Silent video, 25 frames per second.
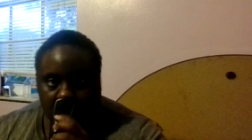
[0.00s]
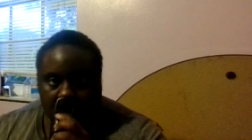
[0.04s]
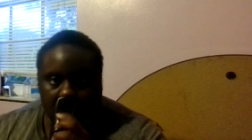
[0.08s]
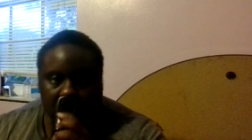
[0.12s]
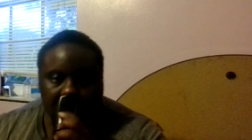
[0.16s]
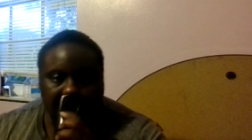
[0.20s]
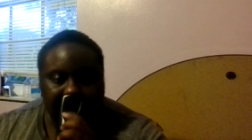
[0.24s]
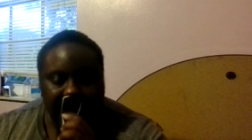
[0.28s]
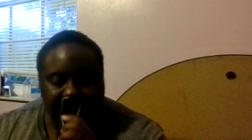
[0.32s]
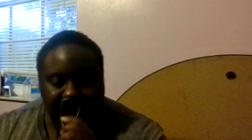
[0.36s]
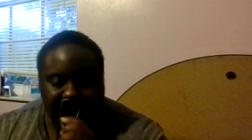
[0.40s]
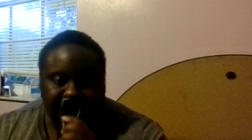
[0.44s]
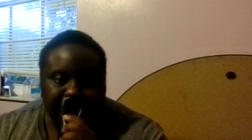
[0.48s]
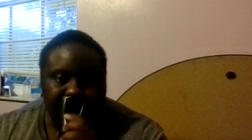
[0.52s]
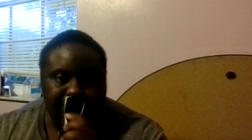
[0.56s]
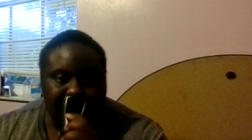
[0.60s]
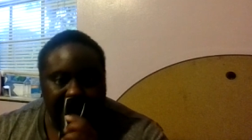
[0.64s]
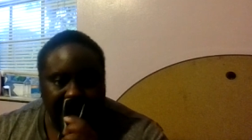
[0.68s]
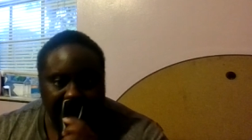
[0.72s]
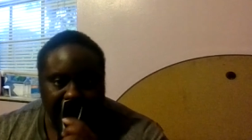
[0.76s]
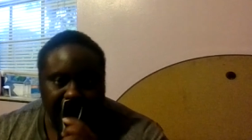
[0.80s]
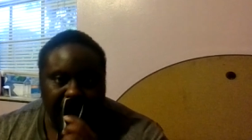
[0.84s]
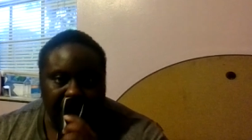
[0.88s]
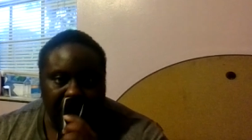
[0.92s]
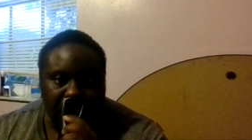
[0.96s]
and that's what
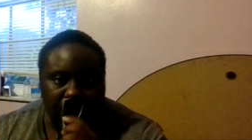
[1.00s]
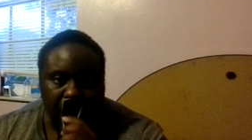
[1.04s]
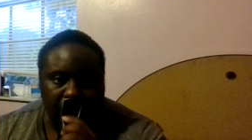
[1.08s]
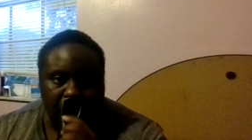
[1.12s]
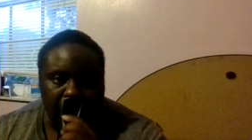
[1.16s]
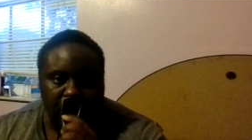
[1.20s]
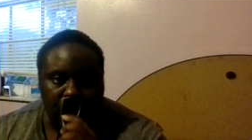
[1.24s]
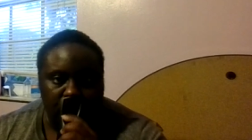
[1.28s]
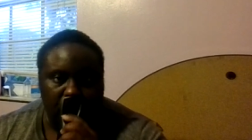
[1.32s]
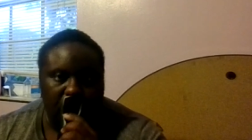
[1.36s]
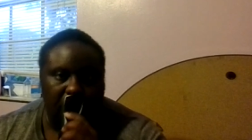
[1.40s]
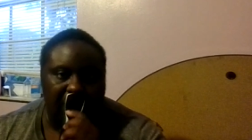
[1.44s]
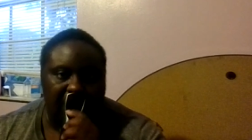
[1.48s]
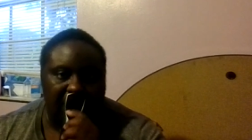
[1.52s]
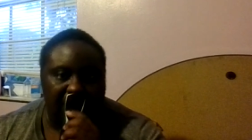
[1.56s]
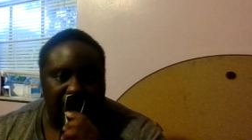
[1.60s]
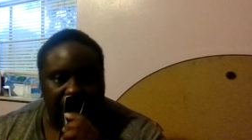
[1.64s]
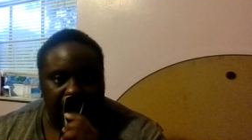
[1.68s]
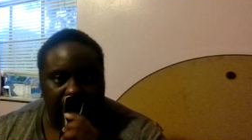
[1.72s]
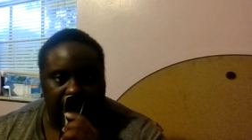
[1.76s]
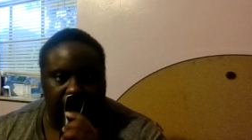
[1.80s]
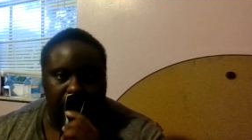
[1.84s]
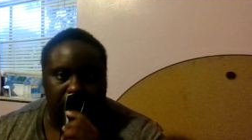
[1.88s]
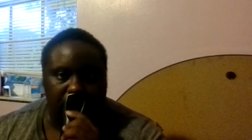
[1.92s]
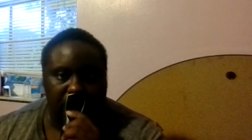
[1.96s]
I've been doing doing
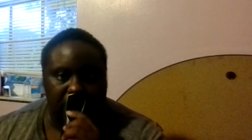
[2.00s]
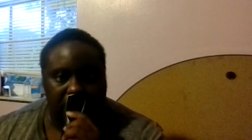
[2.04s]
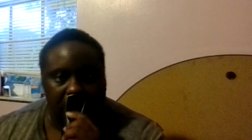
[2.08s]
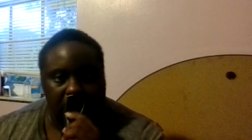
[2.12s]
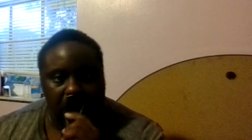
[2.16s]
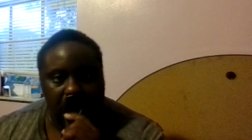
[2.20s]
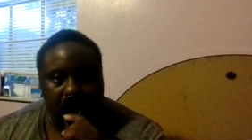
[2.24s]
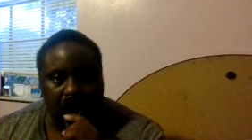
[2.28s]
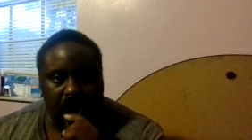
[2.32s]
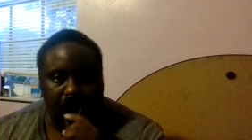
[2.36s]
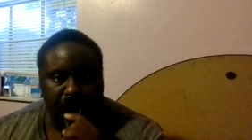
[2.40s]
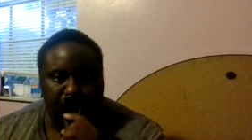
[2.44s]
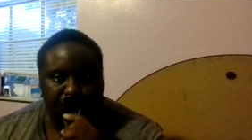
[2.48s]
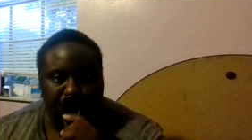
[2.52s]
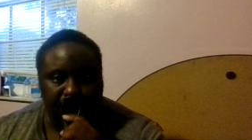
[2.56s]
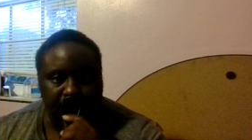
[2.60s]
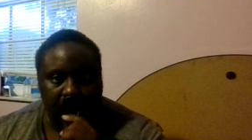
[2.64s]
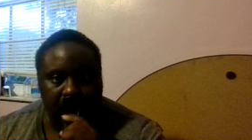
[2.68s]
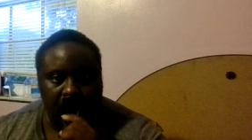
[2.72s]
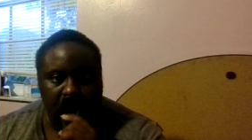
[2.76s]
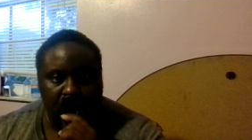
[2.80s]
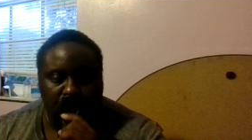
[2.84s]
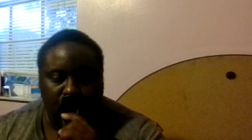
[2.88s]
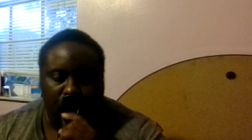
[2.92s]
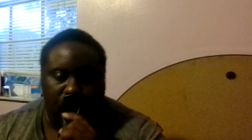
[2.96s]
every verse in numbers
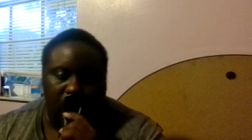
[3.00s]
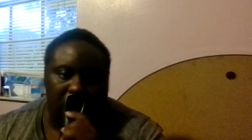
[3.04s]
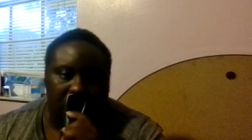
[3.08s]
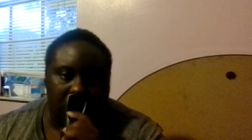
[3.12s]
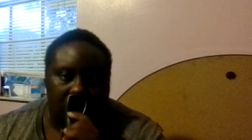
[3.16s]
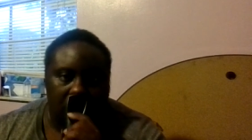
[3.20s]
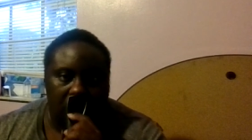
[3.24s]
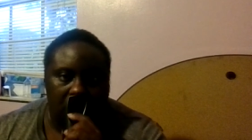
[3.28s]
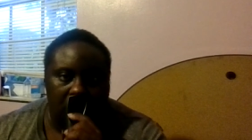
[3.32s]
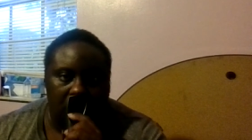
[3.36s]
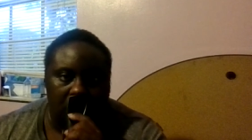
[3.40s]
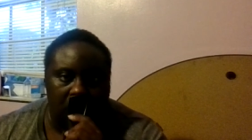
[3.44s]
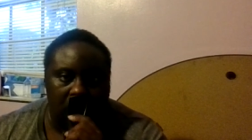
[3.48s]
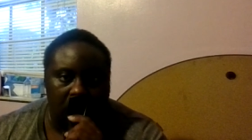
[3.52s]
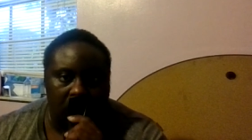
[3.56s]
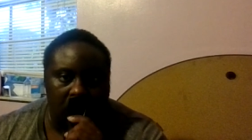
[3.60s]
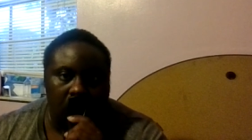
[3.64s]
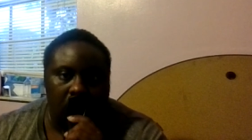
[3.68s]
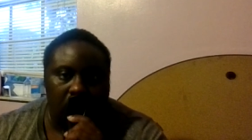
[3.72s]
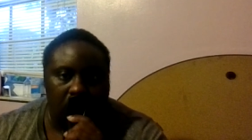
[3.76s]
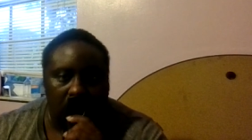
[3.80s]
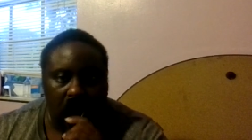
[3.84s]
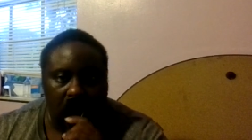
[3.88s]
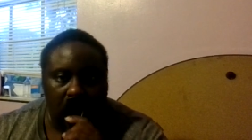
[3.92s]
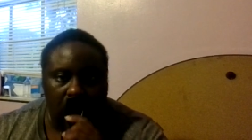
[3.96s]
reading
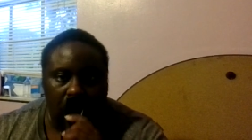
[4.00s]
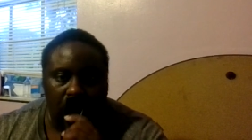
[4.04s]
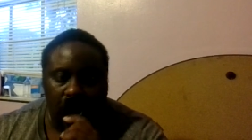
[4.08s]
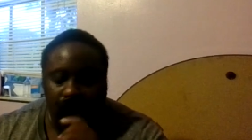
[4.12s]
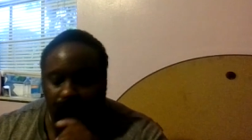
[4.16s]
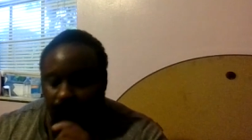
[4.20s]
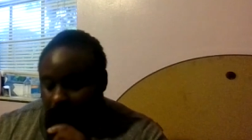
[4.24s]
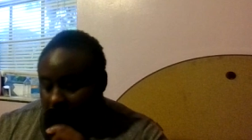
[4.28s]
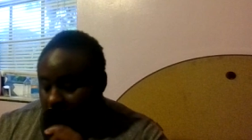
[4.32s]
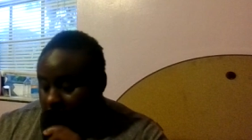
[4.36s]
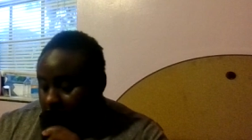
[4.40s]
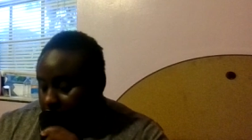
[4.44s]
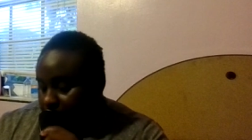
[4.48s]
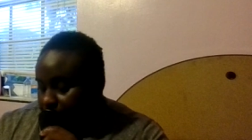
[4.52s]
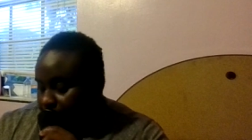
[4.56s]
you know yeah